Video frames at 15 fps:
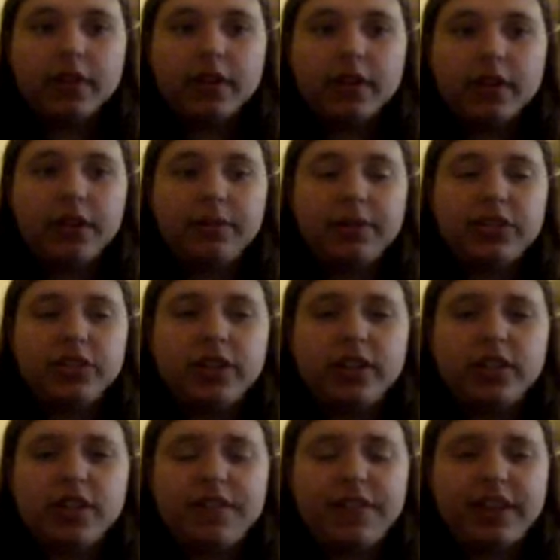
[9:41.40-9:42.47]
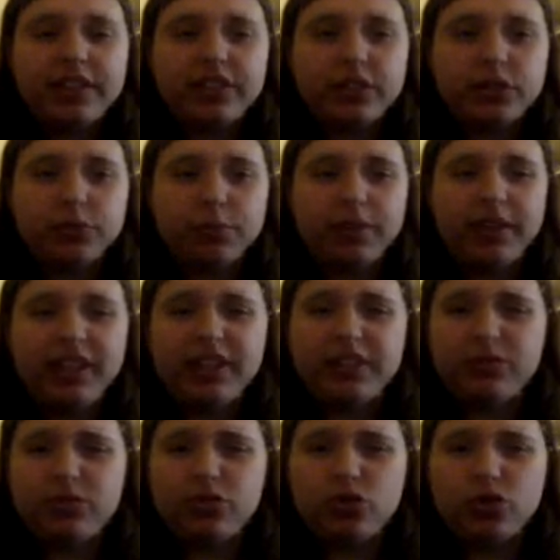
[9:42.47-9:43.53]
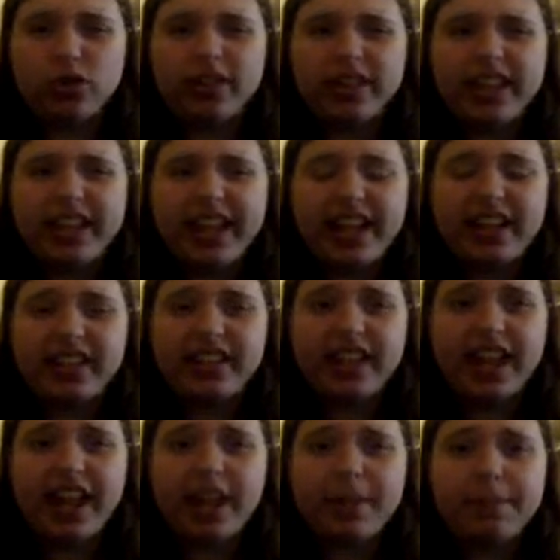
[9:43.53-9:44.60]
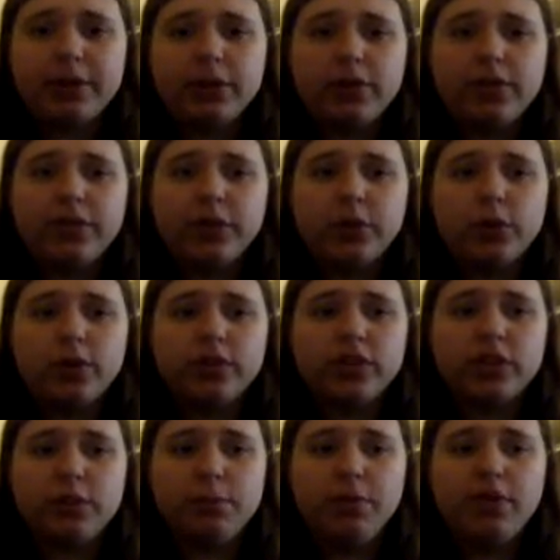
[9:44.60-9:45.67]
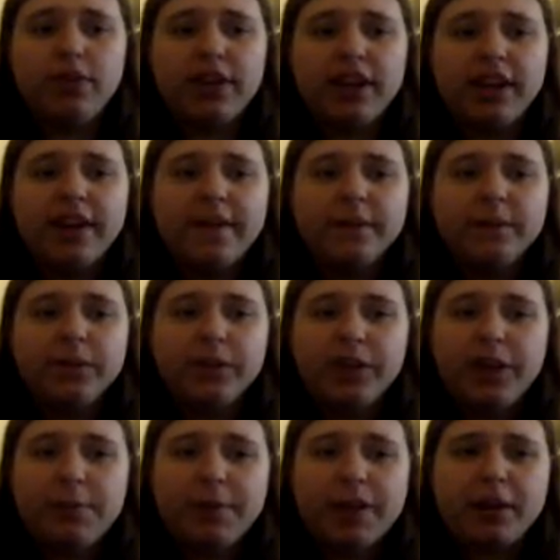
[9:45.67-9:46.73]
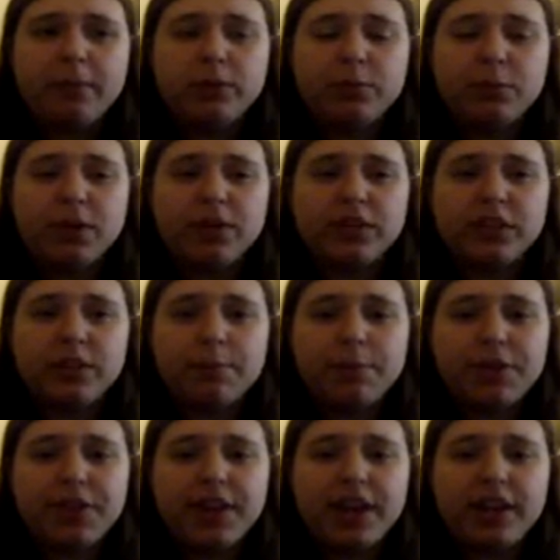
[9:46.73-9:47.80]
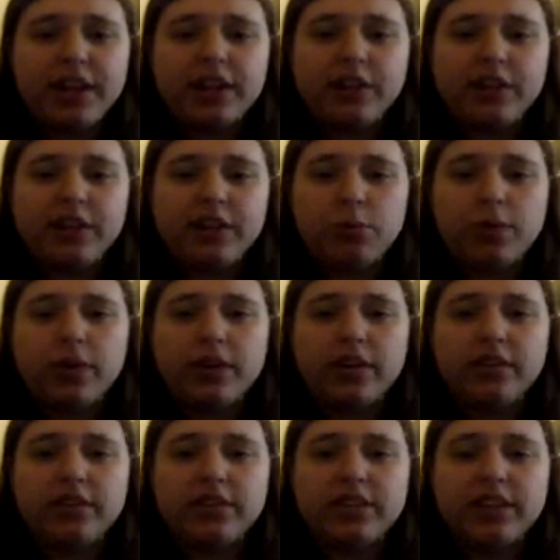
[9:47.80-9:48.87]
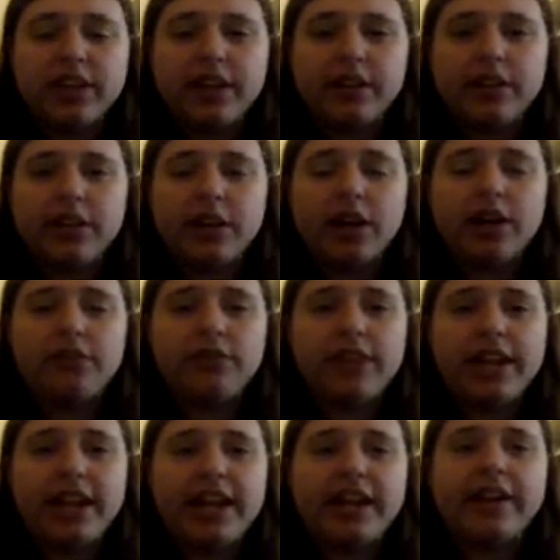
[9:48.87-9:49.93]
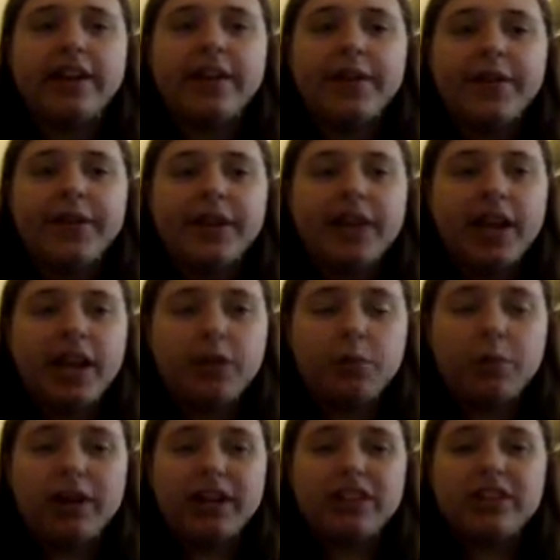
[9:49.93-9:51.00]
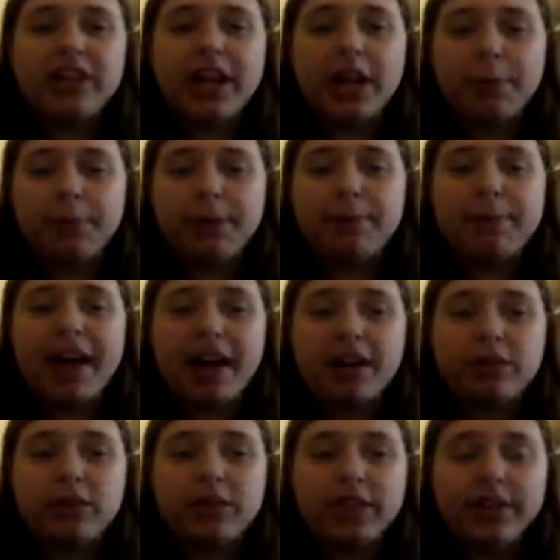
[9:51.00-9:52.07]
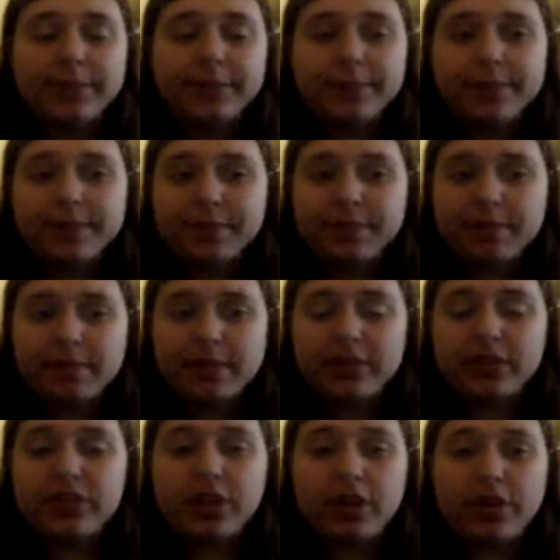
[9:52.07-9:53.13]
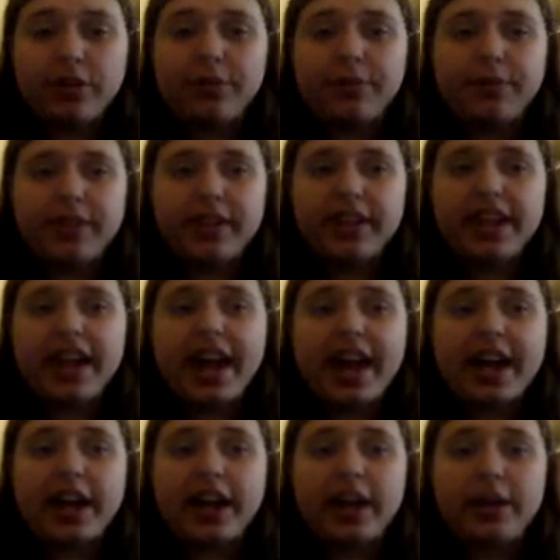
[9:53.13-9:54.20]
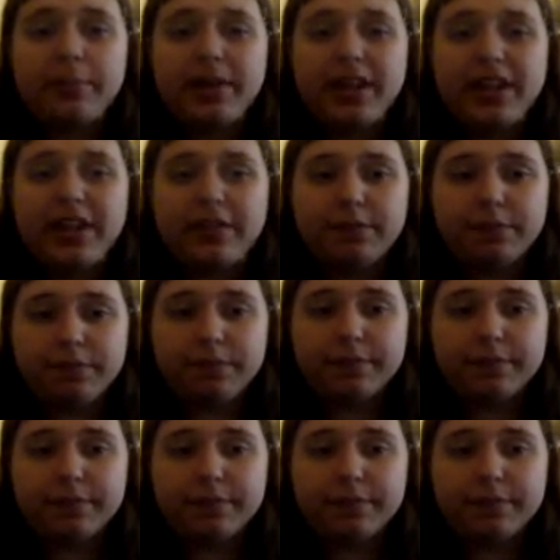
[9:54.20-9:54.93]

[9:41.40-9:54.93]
you know, he starts off as this really jerky kind of guy, but over the course of the movie, he becomes more sympathetic towards the Na'vi and wanting to help them out. So yeah, I mean,